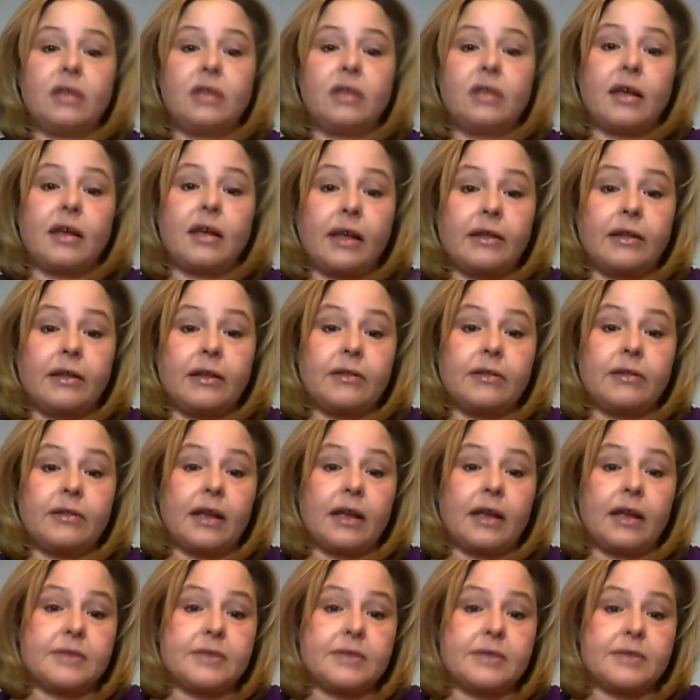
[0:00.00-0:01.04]
looked, I looked
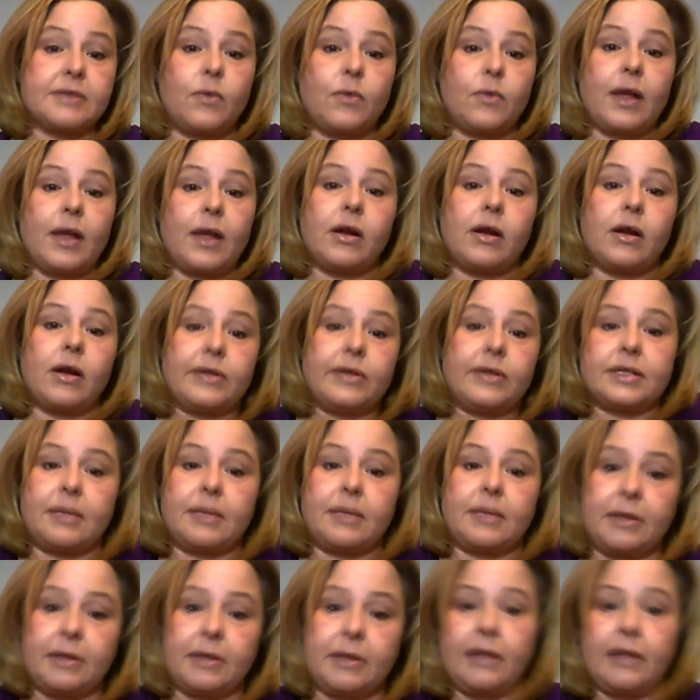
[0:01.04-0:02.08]
like I was awake all the
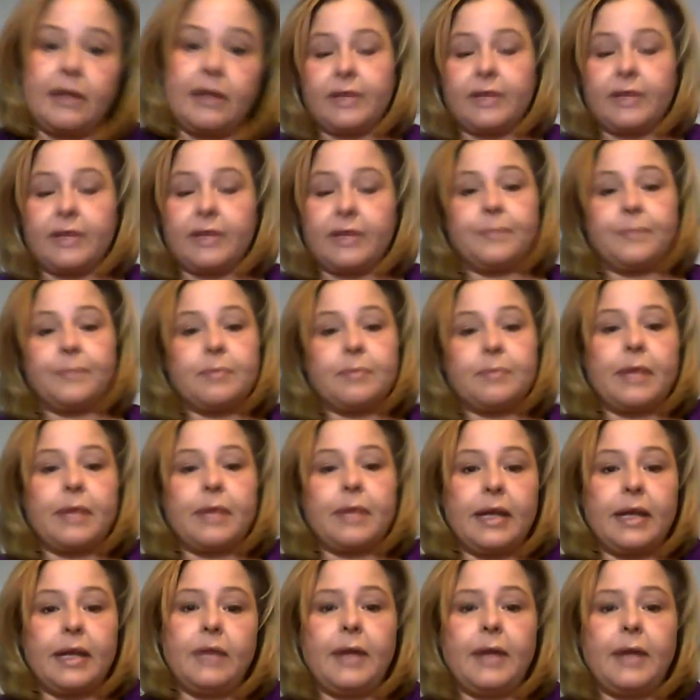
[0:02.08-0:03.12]
time. I loved it. But
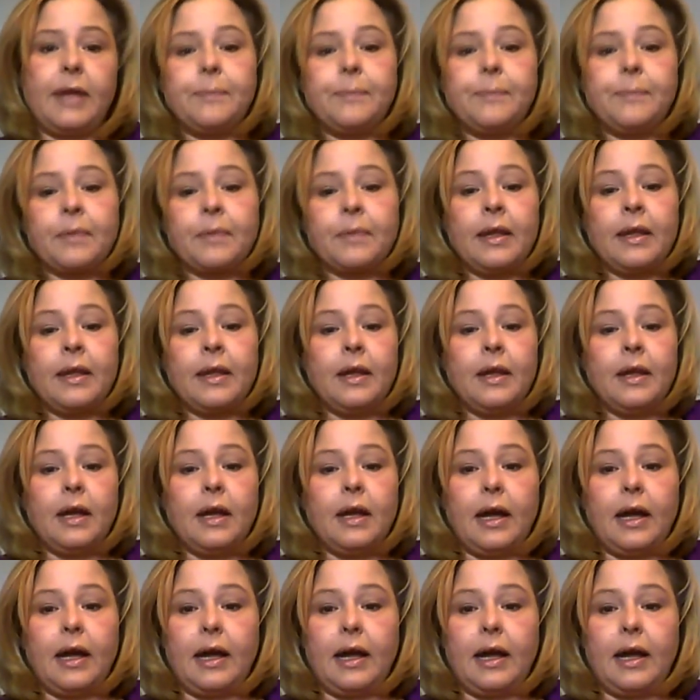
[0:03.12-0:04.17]
anyway,
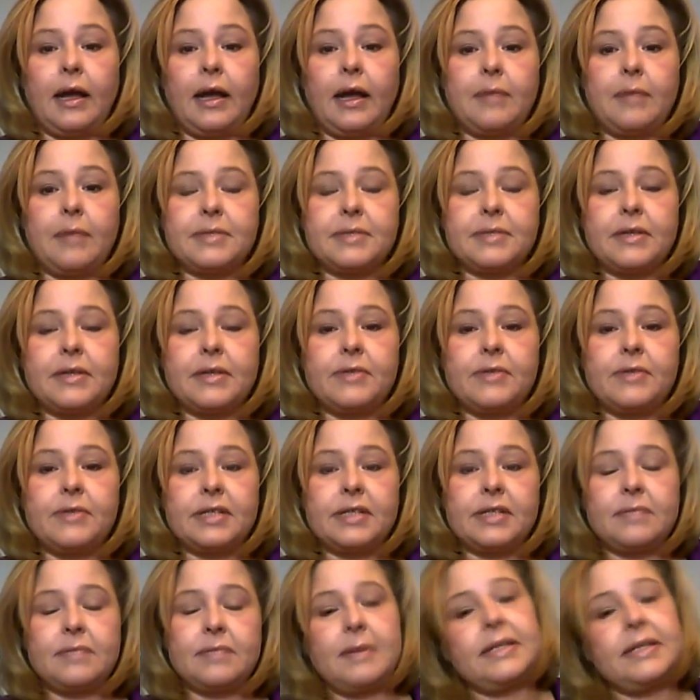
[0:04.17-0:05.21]
um, so this
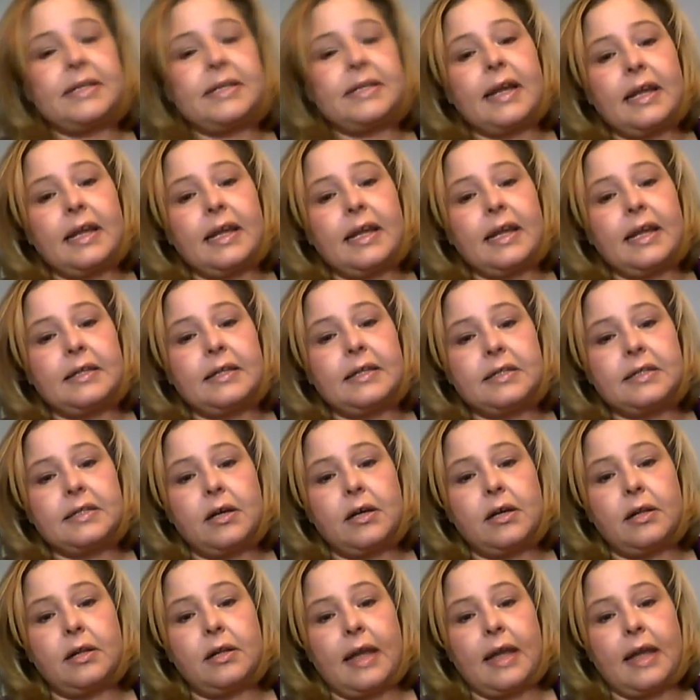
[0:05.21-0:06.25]
is my second
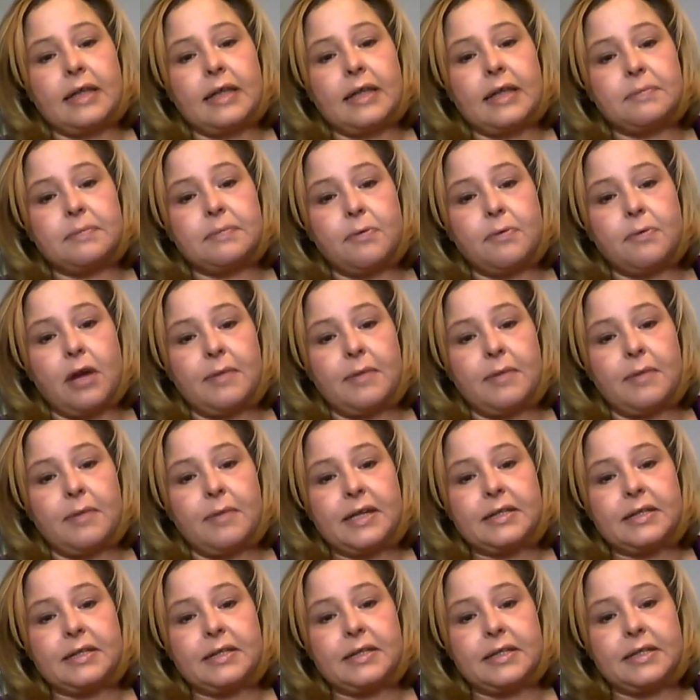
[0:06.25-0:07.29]
install as
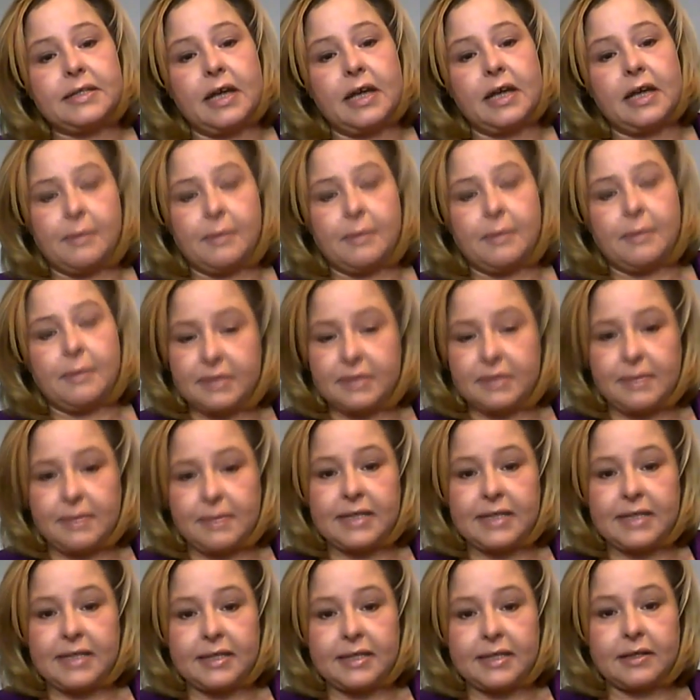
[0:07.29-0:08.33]
promised. Um, it was
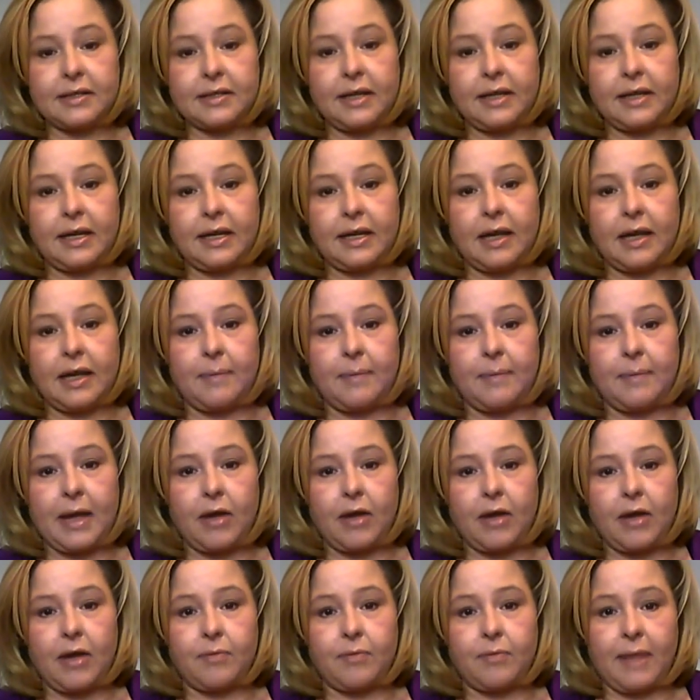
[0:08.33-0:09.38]
basically
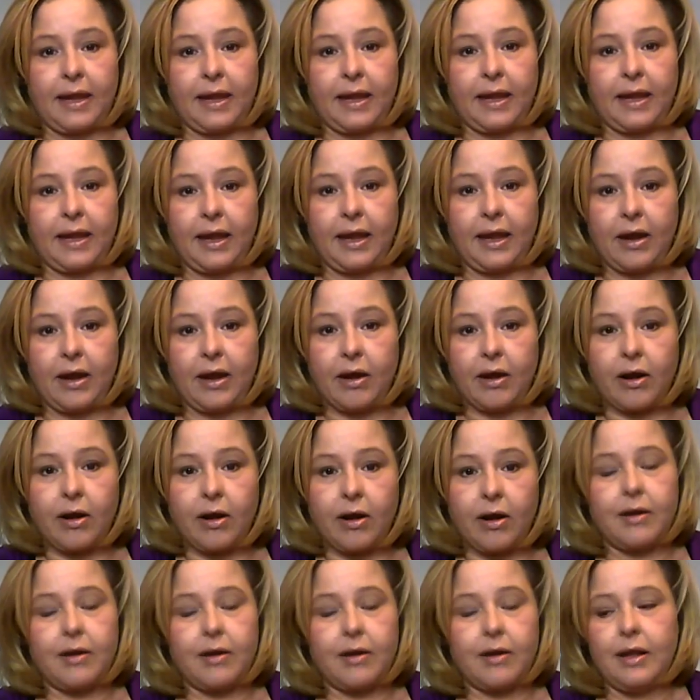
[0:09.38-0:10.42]
about my
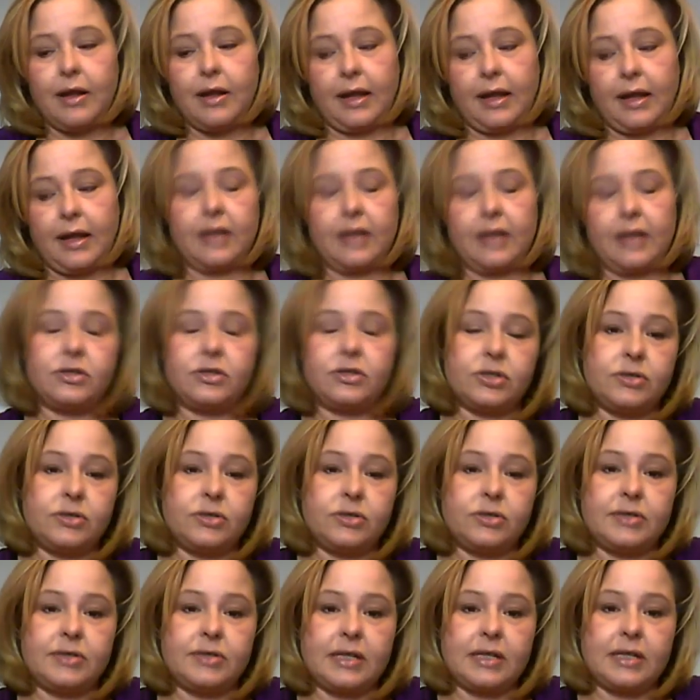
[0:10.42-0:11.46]
hair and just
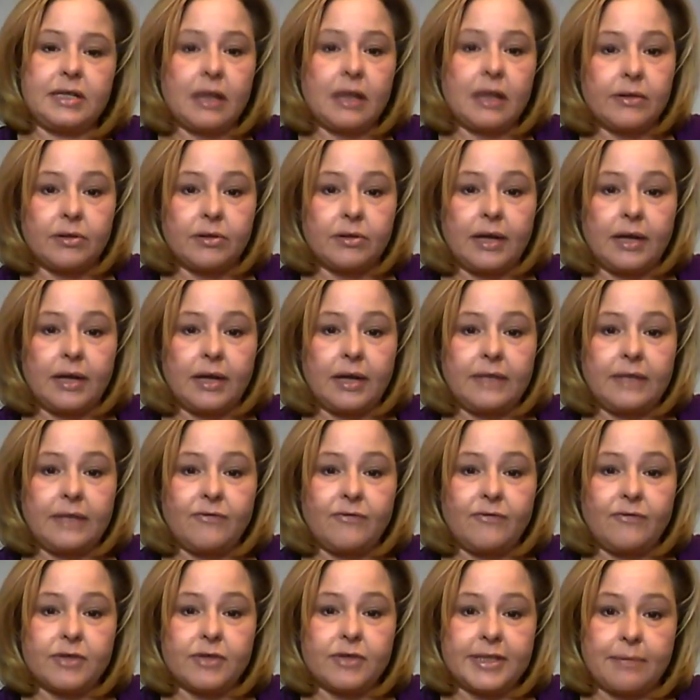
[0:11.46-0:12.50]
using that little
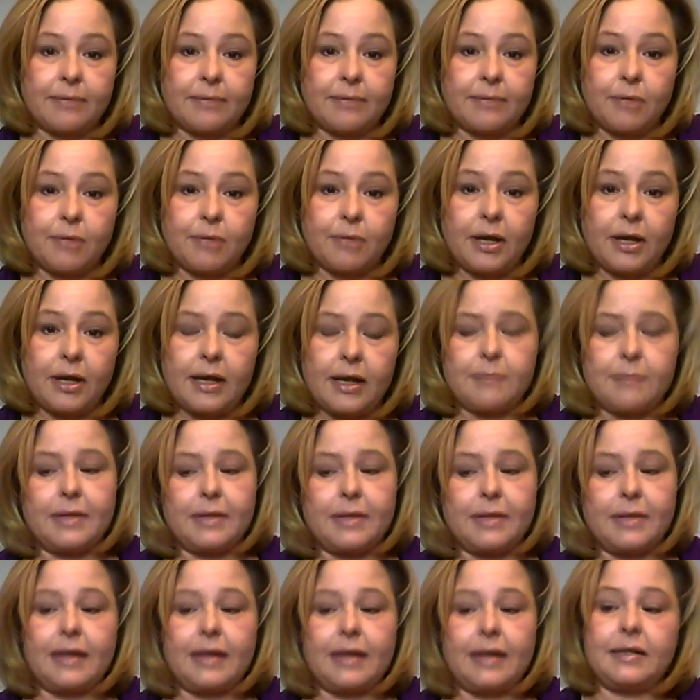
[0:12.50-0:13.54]
94 cent product
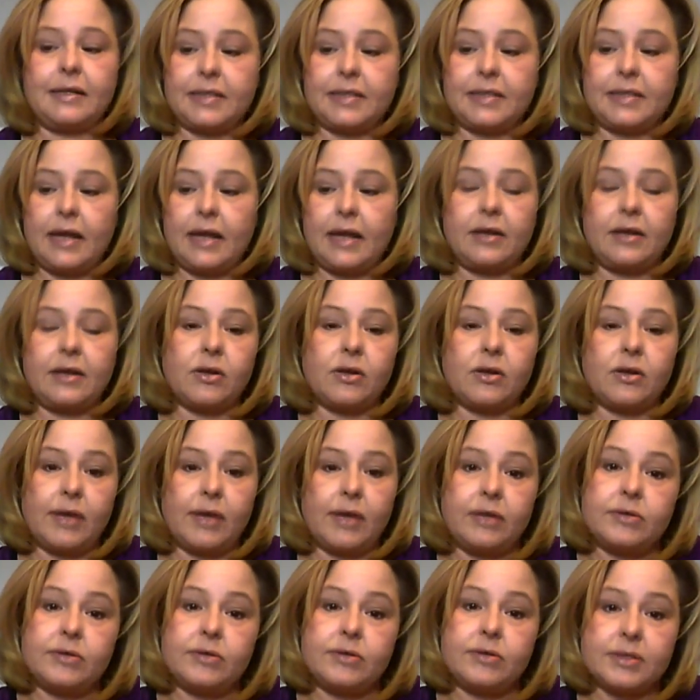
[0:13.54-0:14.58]
that I decided to go ahead
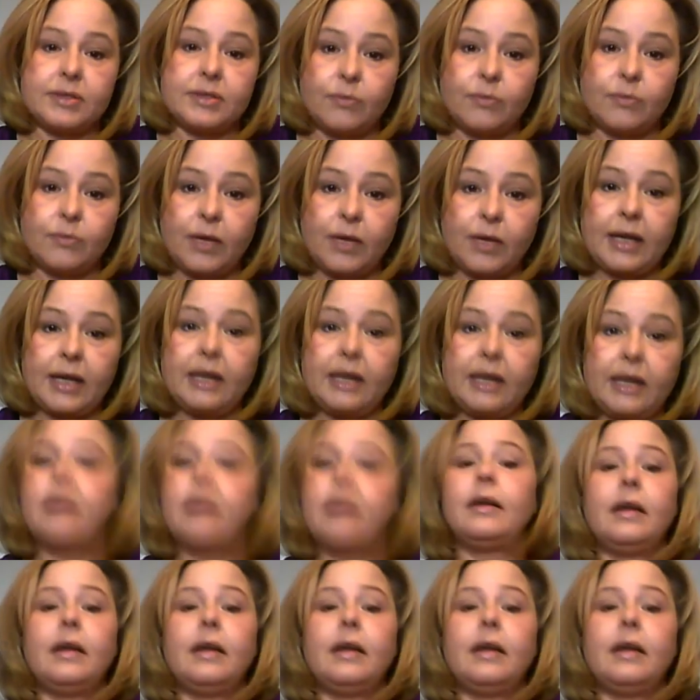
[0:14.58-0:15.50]
and use the Wen.